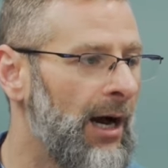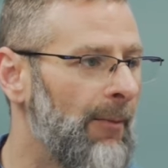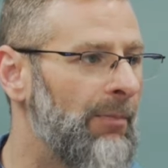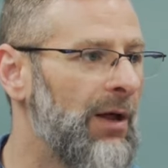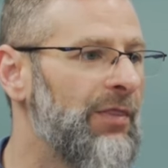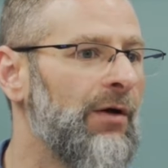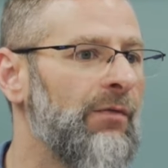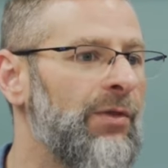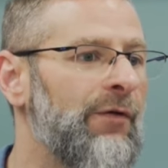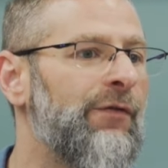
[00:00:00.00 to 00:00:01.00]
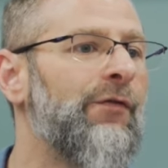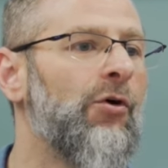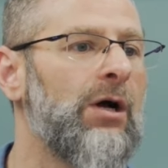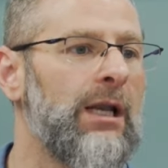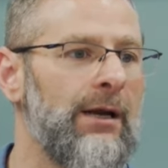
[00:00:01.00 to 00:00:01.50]
But the
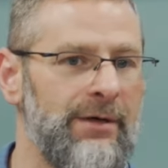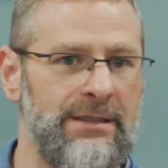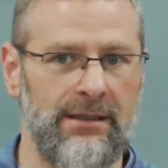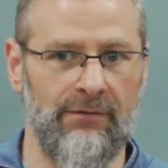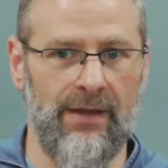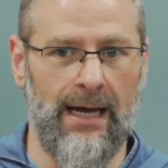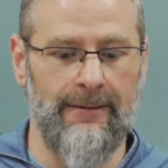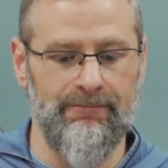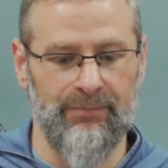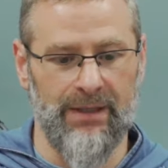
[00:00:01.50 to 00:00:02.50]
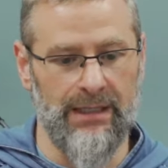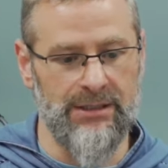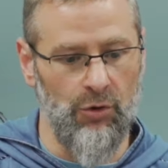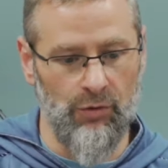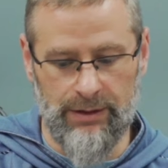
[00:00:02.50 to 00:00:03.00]
full clarity of that is
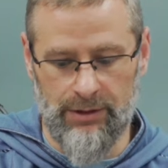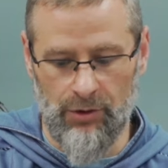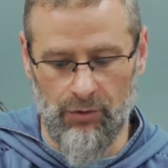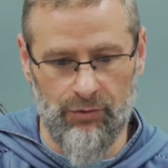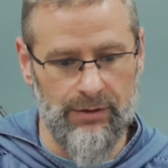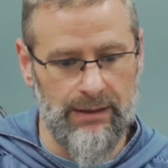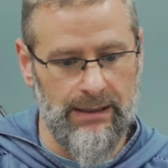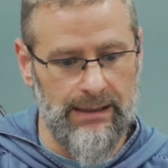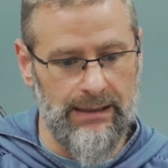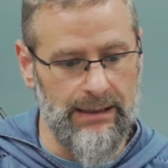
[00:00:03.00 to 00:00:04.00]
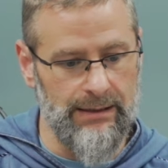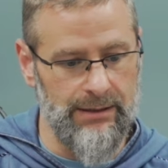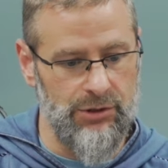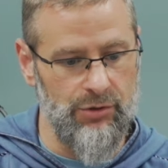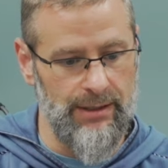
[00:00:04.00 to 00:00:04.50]
only known in
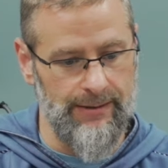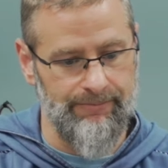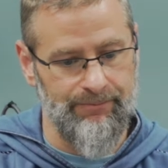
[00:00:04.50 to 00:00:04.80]
the Sunnah.